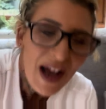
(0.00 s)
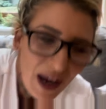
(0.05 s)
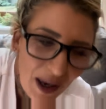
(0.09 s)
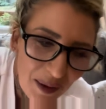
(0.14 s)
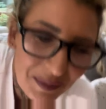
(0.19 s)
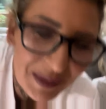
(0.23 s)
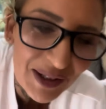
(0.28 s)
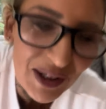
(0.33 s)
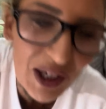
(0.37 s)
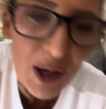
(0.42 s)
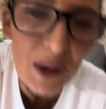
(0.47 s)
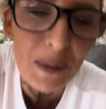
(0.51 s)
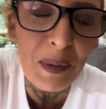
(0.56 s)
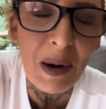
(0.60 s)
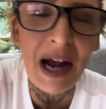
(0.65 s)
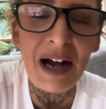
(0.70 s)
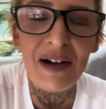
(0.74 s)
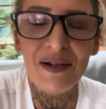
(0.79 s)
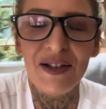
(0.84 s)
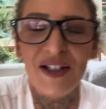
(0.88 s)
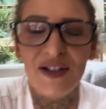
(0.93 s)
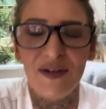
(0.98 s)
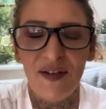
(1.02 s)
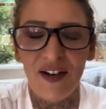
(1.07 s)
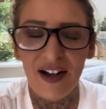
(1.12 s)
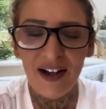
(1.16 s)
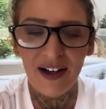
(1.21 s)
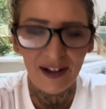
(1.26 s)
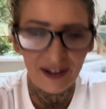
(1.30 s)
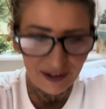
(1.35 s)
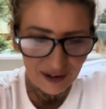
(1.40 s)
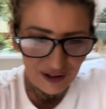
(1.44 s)
I'm so proud of
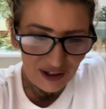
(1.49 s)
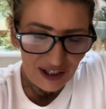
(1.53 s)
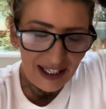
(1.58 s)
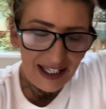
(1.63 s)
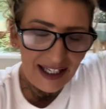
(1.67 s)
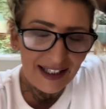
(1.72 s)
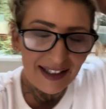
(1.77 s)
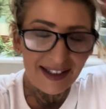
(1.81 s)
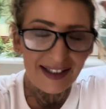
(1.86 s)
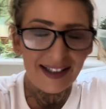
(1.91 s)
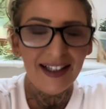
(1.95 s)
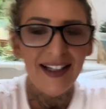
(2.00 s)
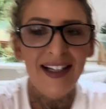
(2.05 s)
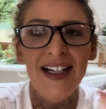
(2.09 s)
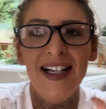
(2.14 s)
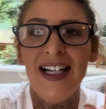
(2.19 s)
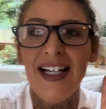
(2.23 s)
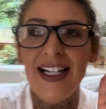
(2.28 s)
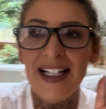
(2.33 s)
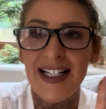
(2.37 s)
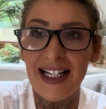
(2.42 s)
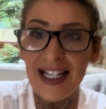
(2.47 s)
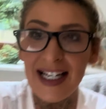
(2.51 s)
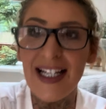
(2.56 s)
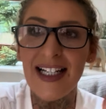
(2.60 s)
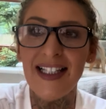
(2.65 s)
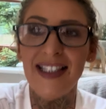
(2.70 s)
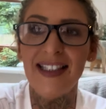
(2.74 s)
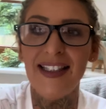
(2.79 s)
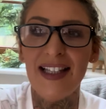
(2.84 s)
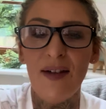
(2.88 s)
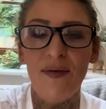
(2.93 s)
her. She is nearly
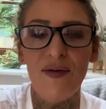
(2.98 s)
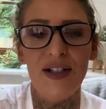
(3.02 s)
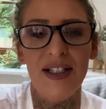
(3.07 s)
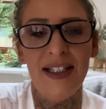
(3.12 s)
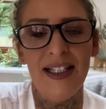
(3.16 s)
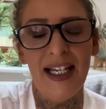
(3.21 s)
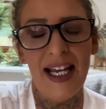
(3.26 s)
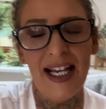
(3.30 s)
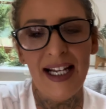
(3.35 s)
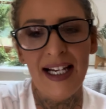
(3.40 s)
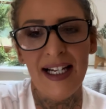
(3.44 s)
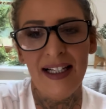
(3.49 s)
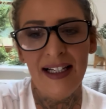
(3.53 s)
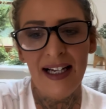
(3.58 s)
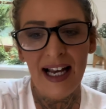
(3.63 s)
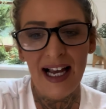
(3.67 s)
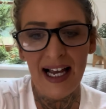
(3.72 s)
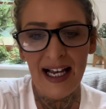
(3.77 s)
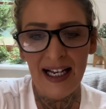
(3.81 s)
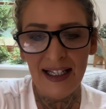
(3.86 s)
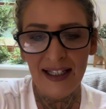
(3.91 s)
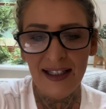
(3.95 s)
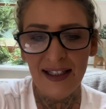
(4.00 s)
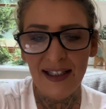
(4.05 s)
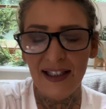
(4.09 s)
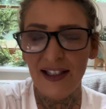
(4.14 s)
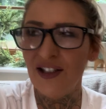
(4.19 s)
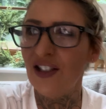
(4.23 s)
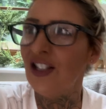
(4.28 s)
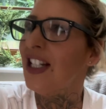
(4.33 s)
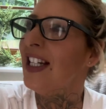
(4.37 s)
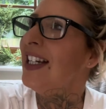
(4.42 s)
17 and
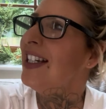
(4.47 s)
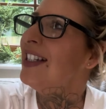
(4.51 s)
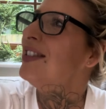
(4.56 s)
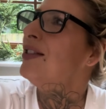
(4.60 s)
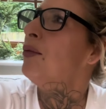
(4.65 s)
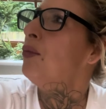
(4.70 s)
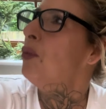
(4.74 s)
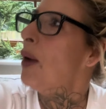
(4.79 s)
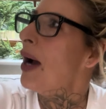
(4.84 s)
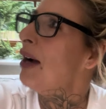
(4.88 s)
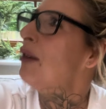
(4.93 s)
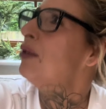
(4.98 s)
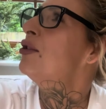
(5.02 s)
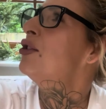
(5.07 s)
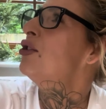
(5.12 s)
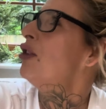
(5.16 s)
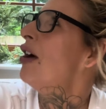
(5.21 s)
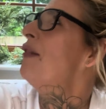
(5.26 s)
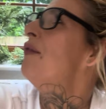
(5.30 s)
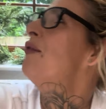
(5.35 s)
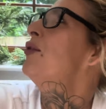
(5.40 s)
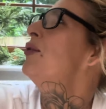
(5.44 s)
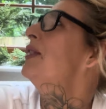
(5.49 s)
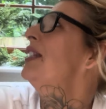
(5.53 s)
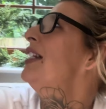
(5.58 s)
she is a well-travelled